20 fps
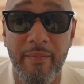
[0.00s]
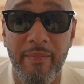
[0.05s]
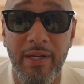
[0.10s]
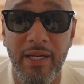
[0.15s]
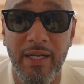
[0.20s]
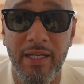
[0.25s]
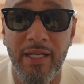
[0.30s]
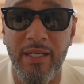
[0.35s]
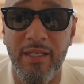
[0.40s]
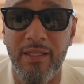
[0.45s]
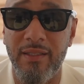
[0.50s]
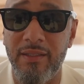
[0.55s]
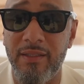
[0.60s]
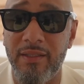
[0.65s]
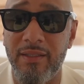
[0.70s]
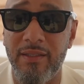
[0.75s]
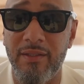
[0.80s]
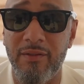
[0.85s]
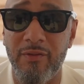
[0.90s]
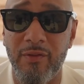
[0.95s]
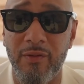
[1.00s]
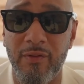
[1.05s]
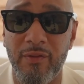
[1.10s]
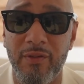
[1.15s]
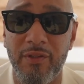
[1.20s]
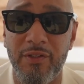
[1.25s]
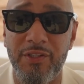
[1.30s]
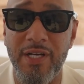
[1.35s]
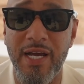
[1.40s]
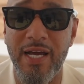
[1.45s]
I mean, and
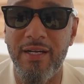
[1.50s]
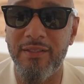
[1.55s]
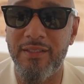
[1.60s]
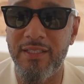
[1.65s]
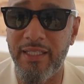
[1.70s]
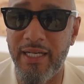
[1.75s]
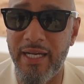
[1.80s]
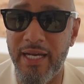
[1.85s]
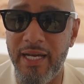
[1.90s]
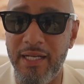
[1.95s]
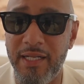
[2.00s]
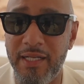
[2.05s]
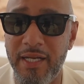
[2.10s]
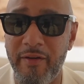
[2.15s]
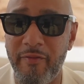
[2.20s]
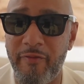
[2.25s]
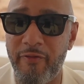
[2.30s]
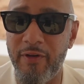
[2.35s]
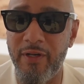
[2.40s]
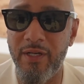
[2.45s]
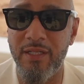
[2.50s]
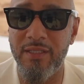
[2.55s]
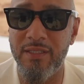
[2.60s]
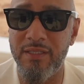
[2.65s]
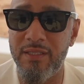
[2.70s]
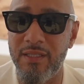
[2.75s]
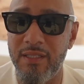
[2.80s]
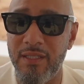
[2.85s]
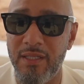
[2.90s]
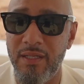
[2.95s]
shout out to Kehinde for
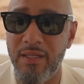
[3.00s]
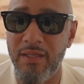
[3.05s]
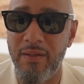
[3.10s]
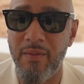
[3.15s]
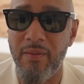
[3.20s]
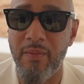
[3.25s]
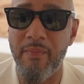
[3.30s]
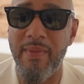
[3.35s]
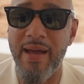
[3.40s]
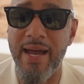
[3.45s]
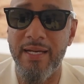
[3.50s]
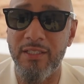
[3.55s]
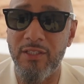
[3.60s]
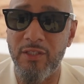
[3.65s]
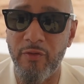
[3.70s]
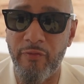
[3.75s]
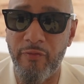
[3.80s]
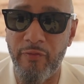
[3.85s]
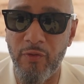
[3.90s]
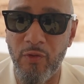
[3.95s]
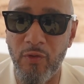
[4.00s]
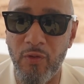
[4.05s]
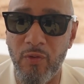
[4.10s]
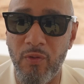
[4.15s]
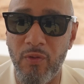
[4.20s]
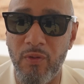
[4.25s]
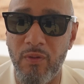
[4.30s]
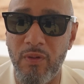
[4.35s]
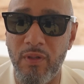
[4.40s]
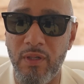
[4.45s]
his
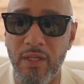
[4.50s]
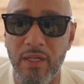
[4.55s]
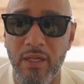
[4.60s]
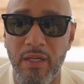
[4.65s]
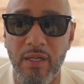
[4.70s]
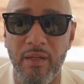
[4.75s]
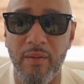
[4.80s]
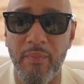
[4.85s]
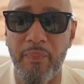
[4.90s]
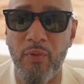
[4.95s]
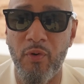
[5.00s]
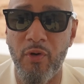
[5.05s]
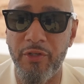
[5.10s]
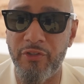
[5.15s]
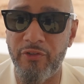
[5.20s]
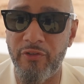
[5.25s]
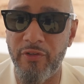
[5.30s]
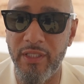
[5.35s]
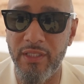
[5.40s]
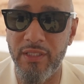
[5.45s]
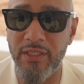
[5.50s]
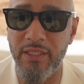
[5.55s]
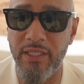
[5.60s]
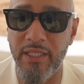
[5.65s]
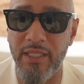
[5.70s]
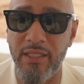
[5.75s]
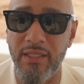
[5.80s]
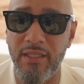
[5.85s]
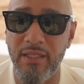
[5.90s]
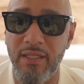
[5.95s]
masterful portraits,
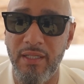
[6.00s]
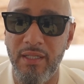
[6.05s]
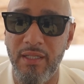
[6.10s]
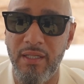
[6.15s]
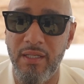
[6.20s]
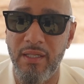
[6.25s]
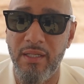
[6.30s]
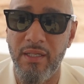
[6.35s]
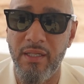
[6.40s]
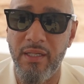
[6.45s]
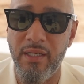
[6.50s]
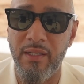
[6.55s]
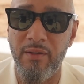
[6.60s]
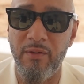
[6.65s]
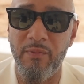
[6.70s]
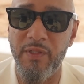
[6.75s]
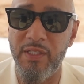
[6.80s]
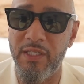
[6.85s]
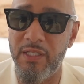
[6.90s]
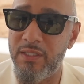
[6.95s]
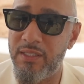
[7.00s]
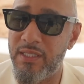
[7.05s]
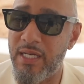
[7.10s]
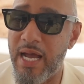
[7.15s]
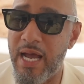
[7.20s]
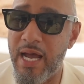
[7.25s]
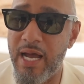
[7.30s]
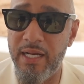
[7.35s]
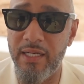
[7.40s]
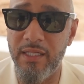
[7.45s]
and it's an
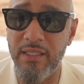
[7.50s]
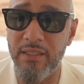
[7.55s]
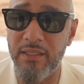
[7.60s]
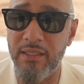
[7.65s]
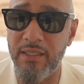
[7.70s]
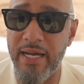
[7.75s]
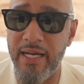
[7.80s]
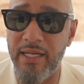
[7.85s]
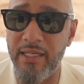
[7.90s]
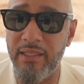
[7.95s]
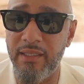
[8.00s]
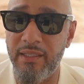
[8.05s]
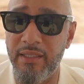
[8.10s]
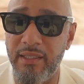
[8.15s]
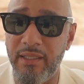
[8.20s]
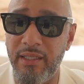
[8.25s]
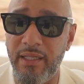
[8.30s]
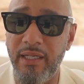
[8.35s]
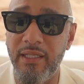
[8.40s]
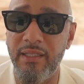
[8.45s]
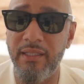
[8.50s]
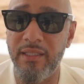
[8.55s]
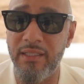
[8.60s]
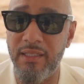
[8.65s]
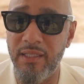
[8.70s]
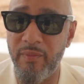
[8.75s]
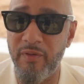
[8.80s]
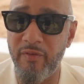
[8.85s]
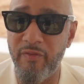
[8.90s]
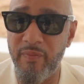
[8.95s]
honor that he did
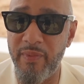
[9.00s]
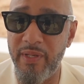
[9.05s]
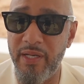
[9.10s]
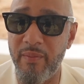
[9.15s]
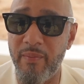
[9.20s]
them of me